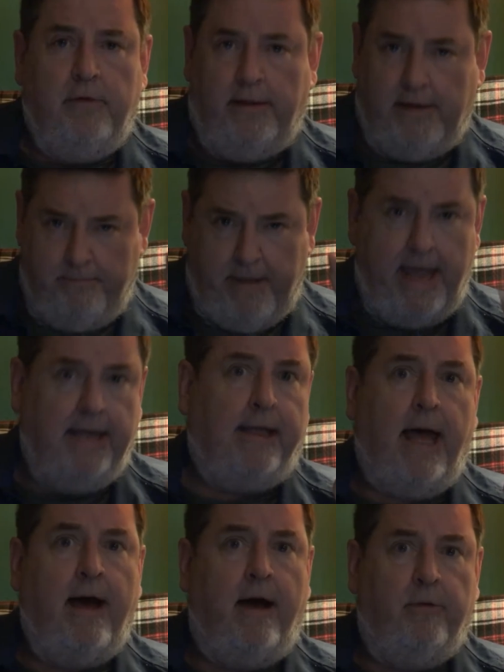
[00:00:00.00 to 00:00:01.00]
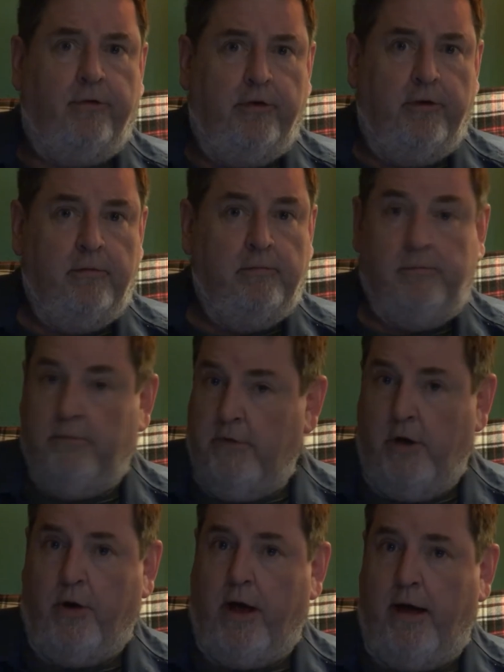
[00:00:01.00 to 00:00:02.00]
and they ban cows.
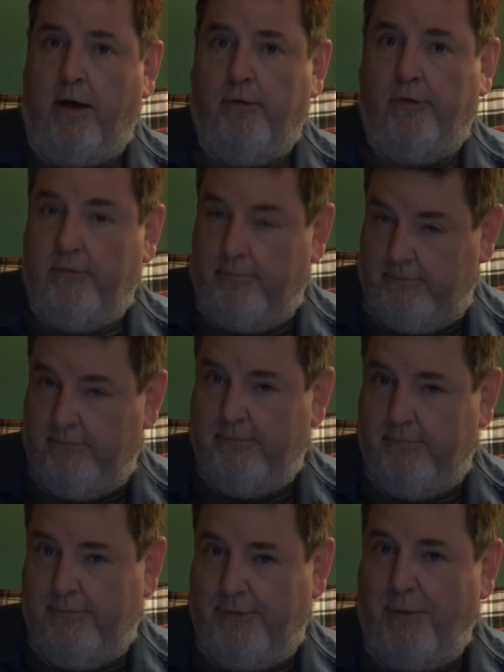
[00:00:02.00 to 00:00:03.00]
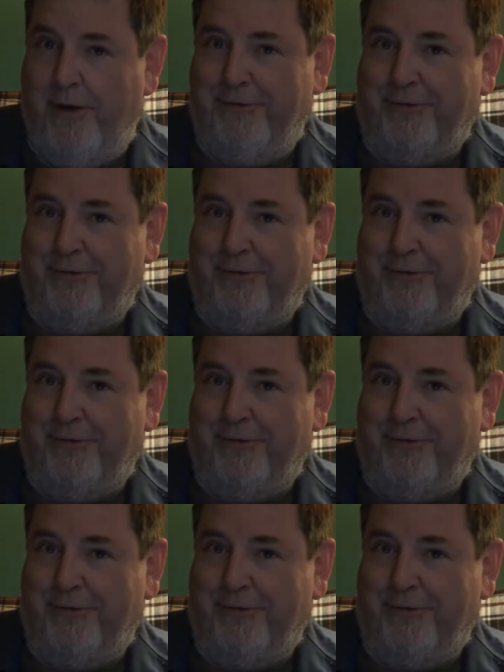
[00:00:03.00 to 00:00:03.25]
No cows, no ice